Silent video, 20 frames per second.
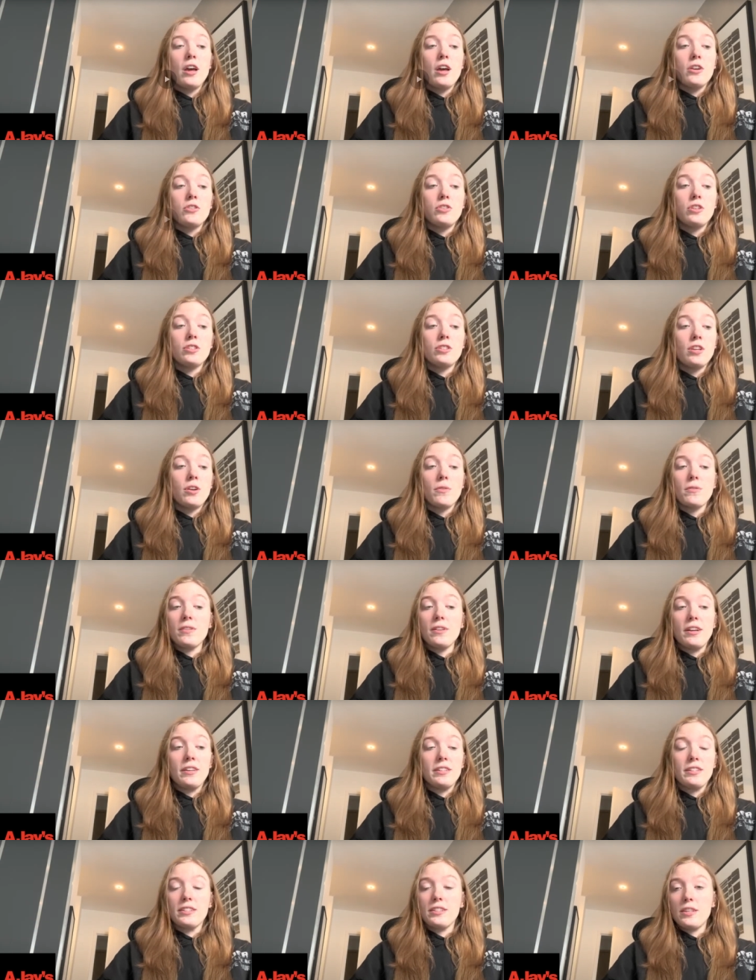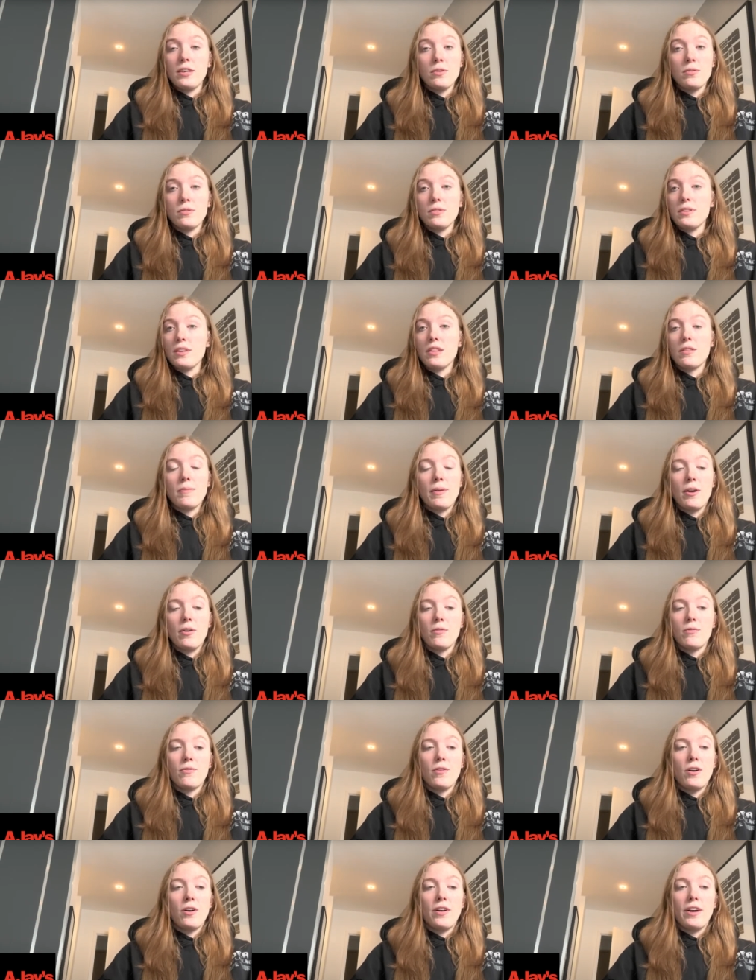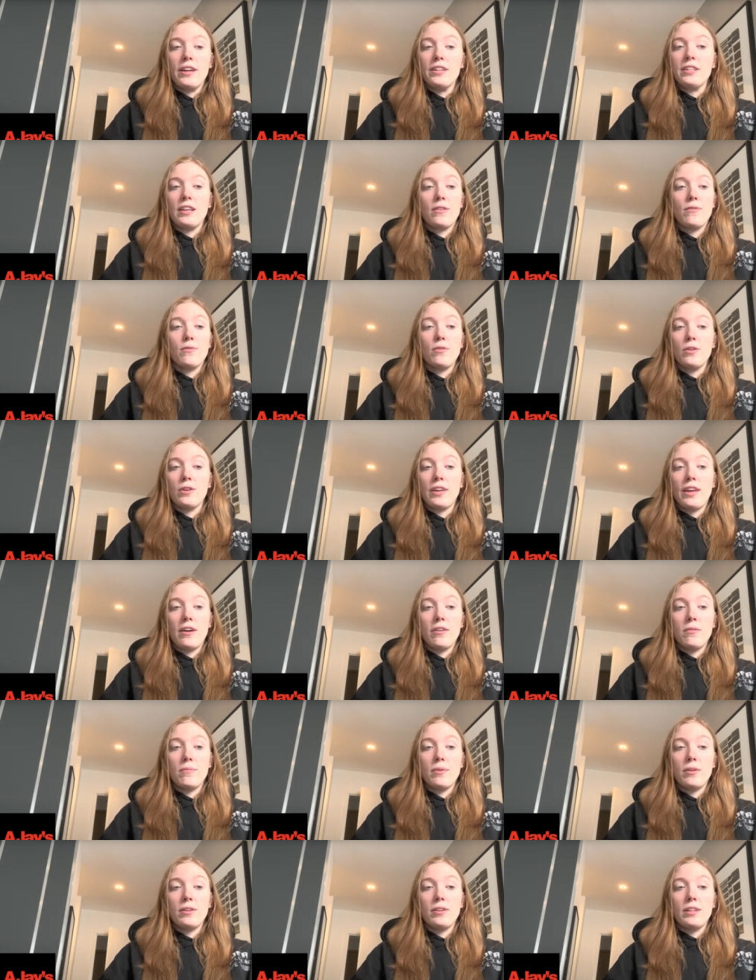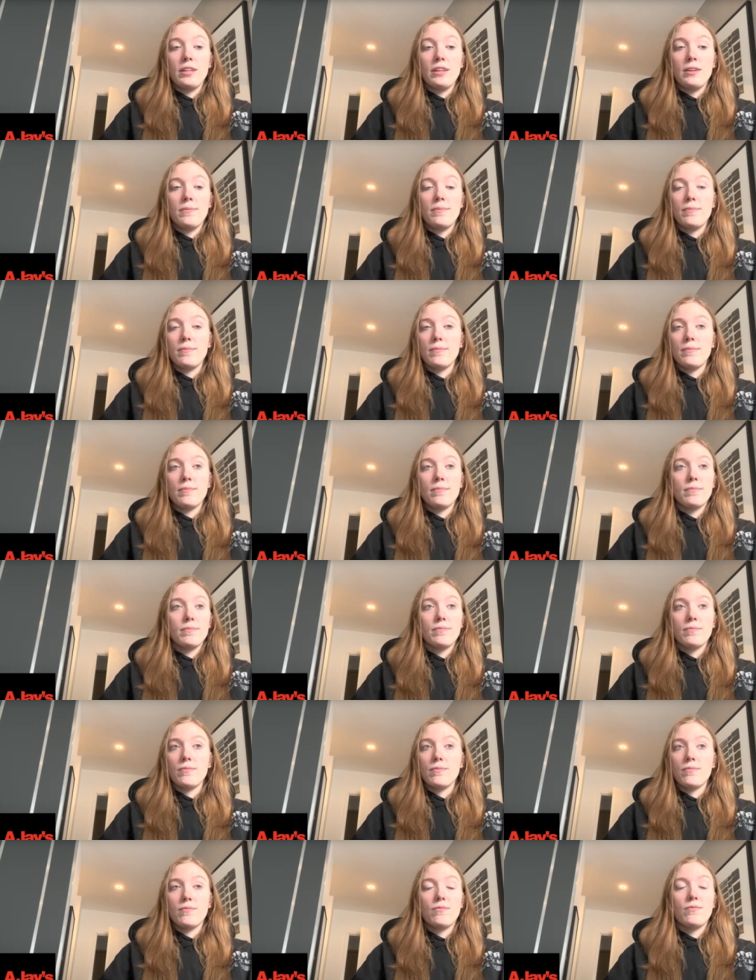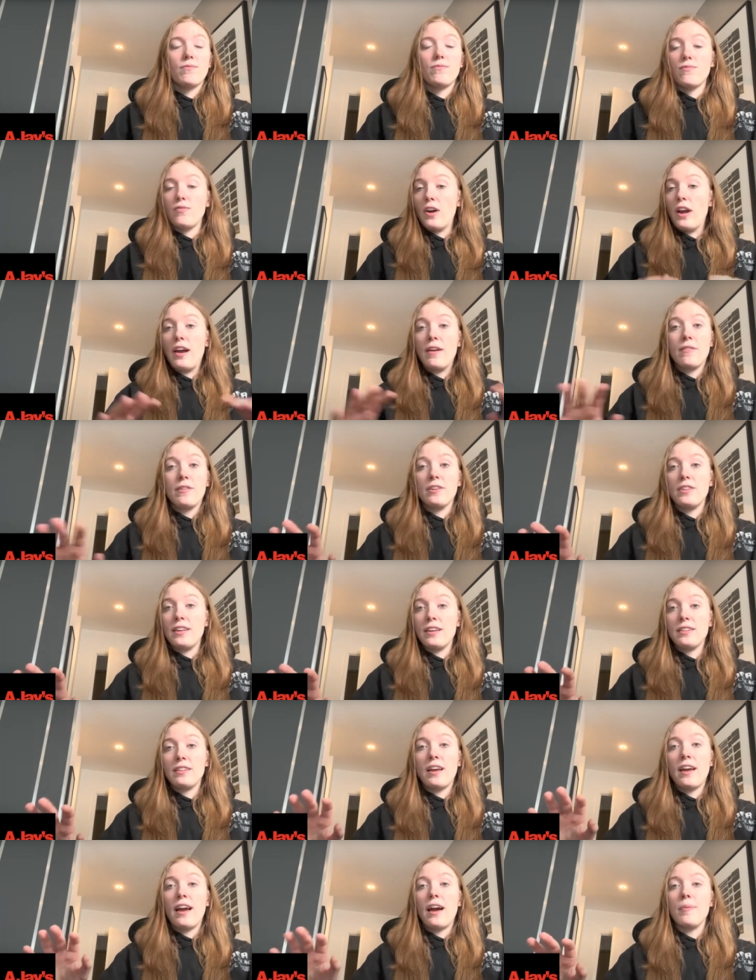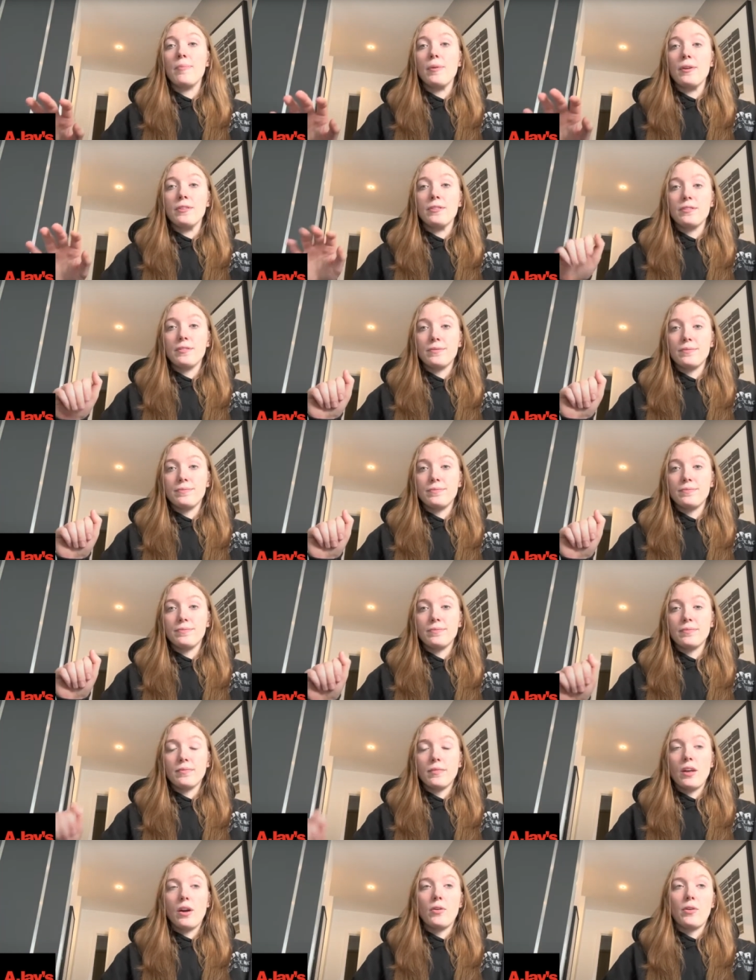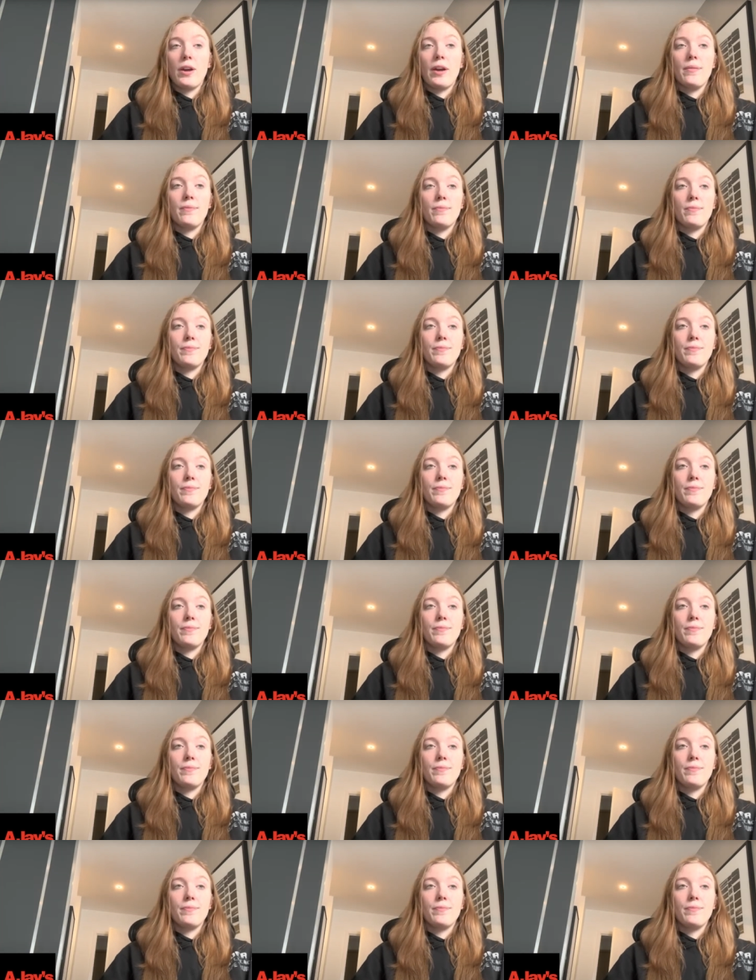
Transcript: Just know it's not an excuse. It's my own fault. I take full accountability for everything that happened. Okay.